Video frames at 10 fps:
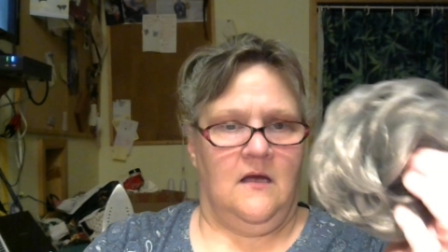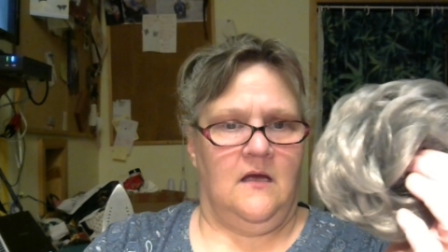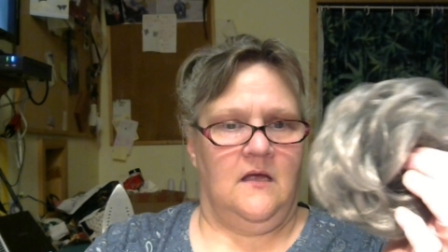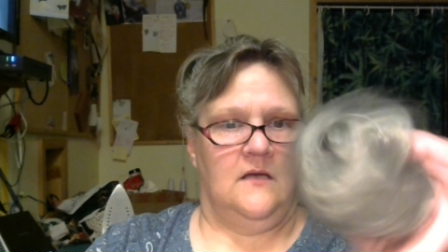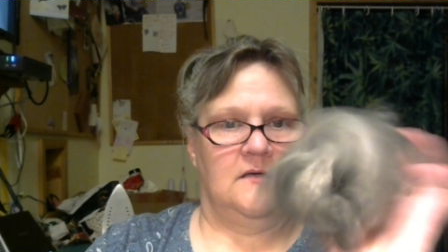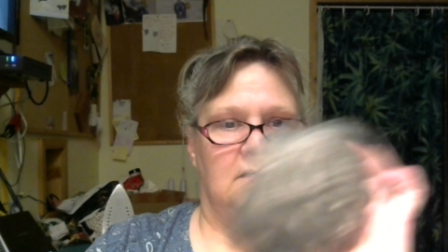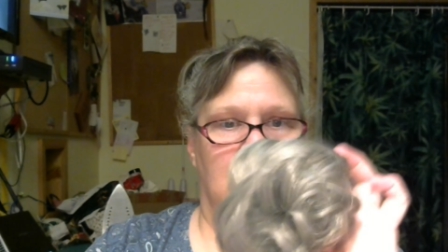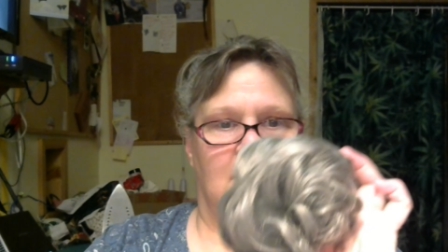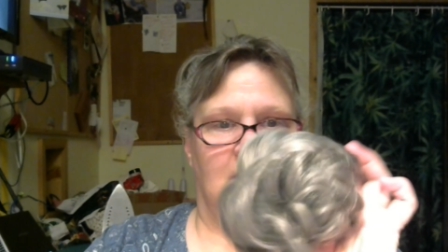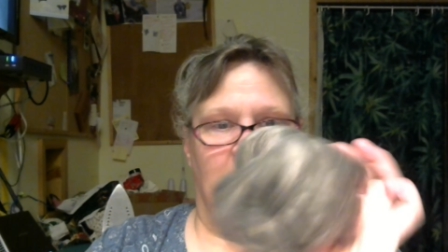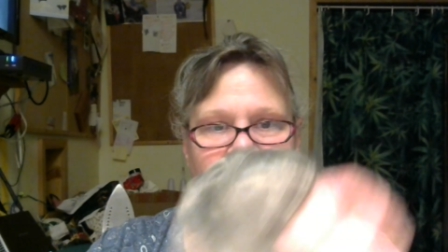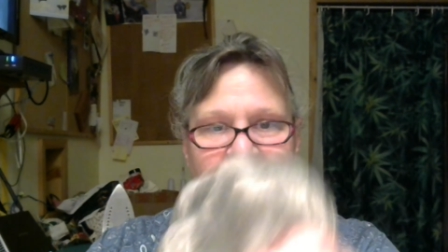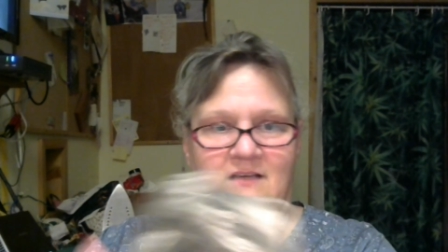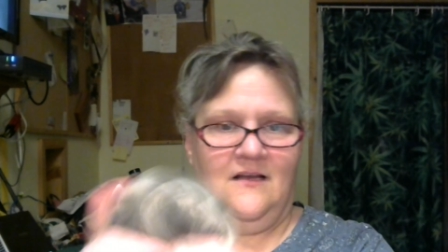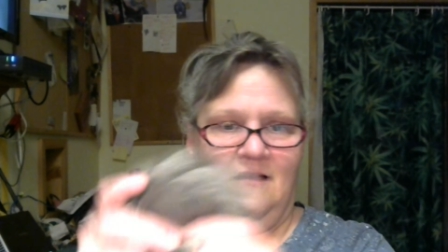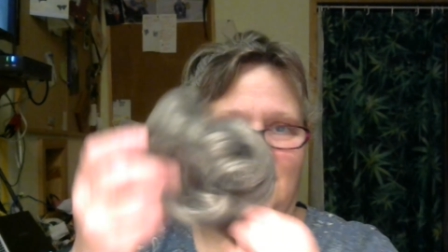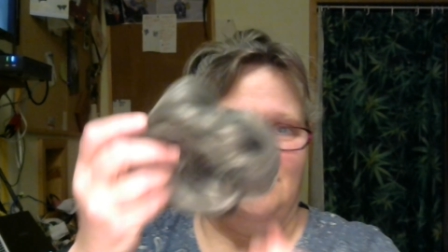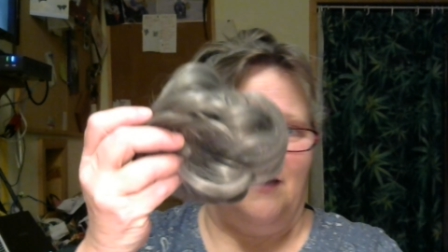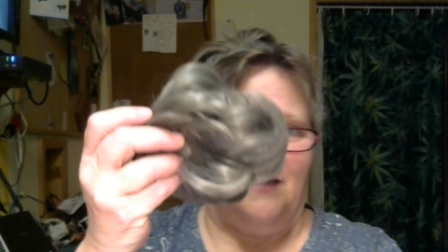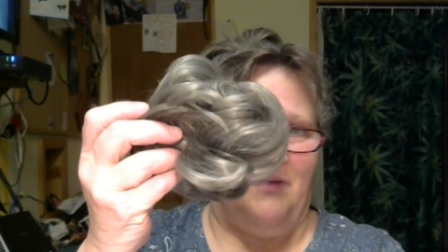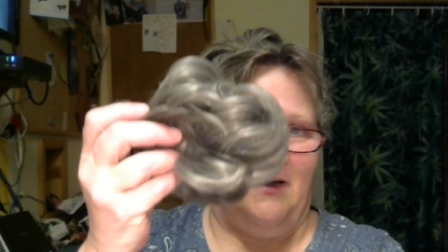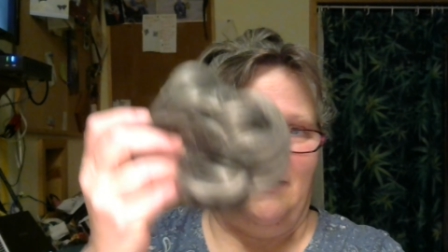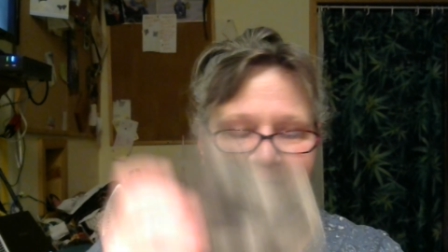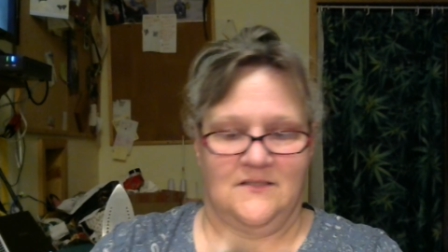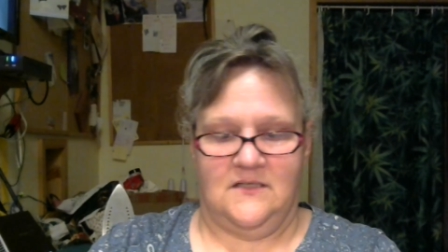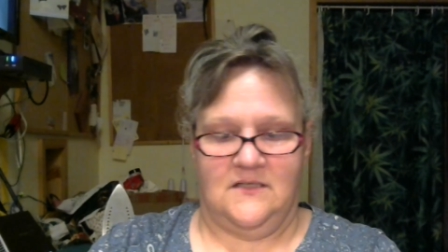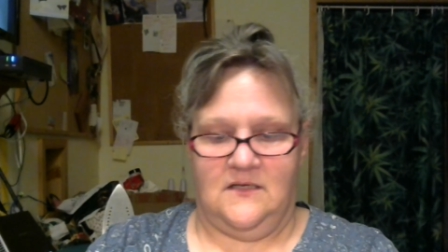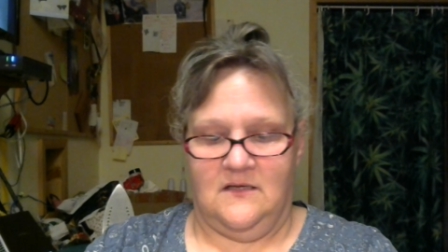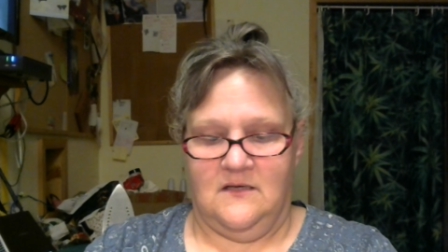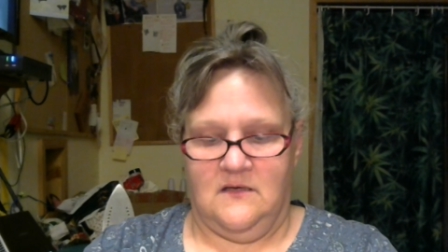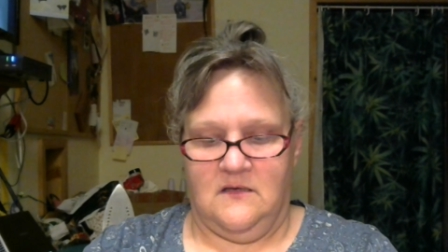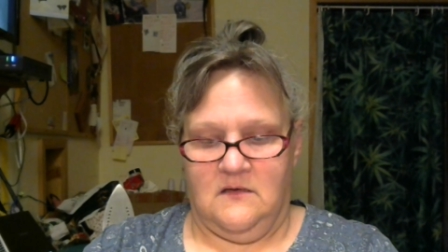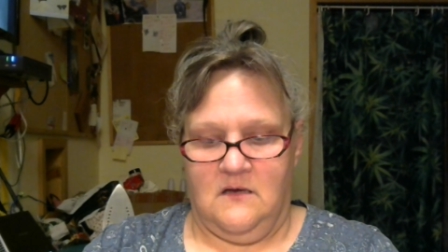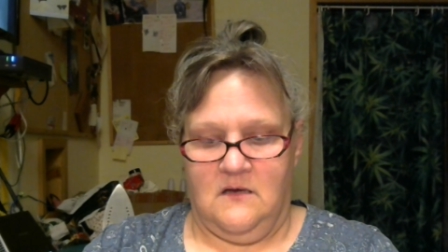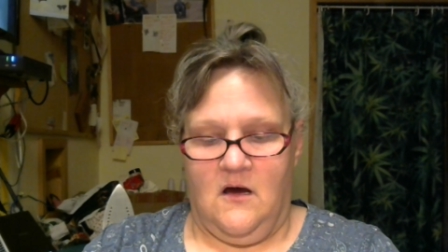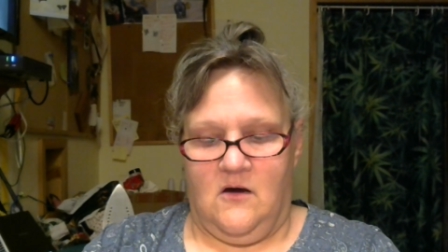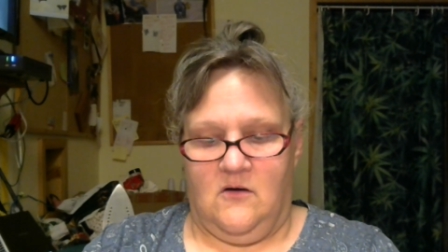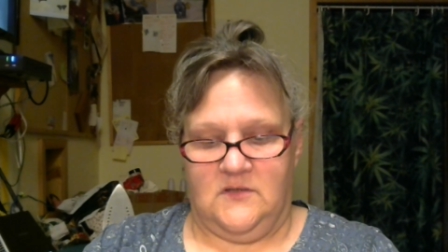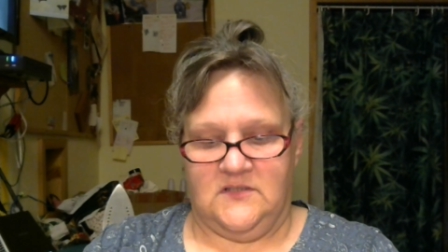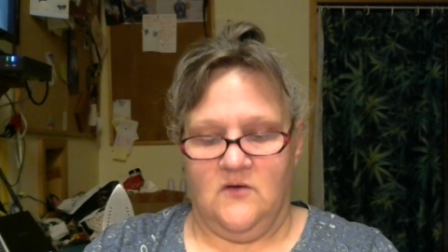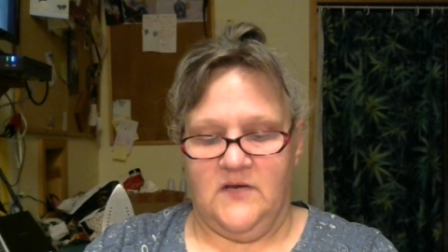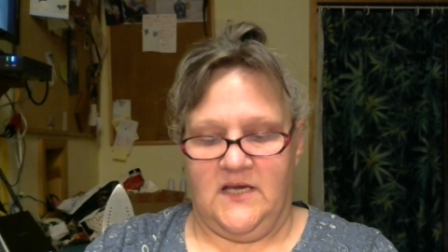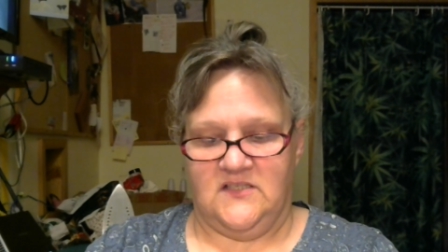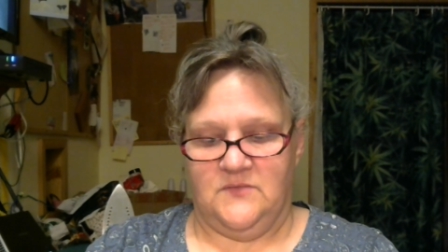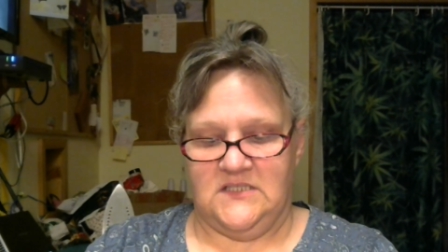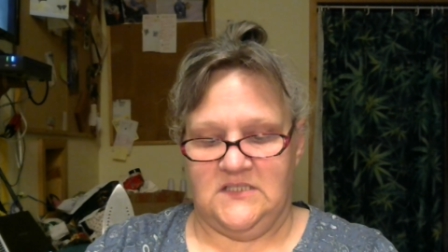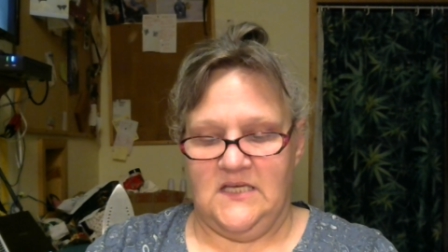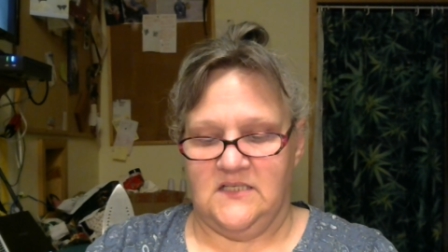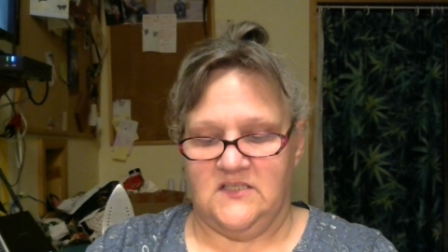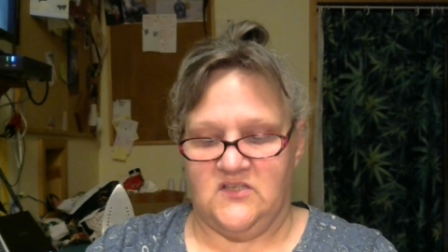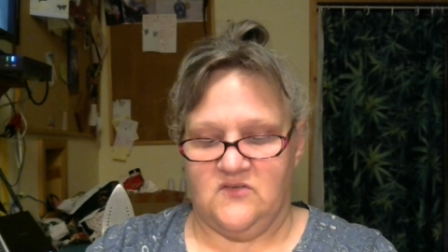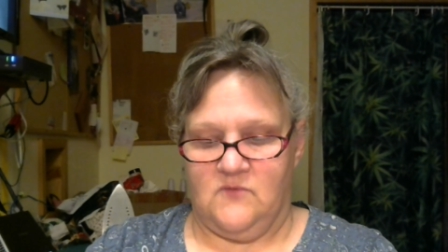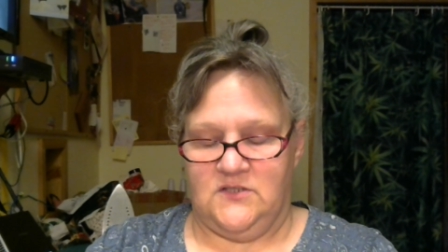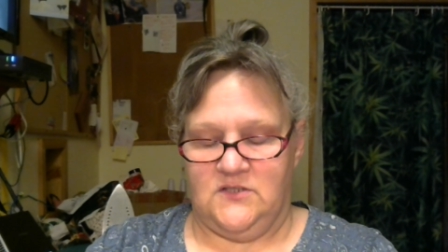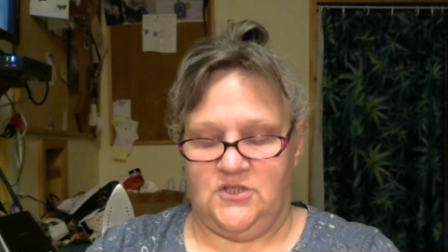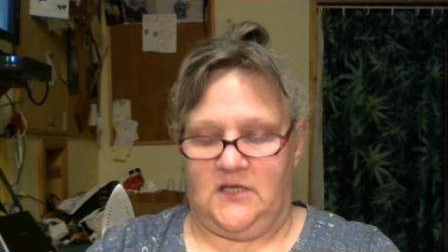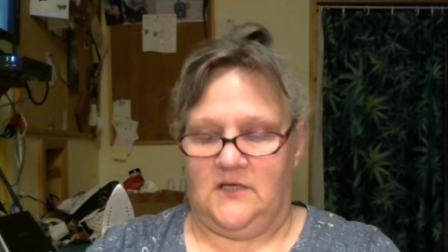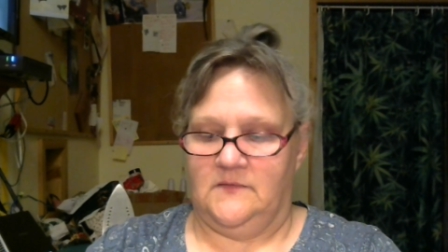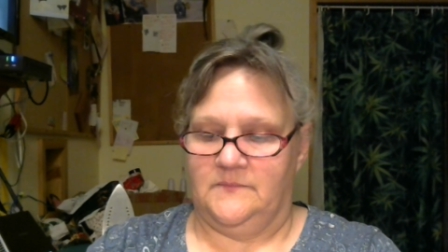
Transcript: And it just kind of looks like a bun, doesn't it? Oh, it's okay. So it's like a scrunchie.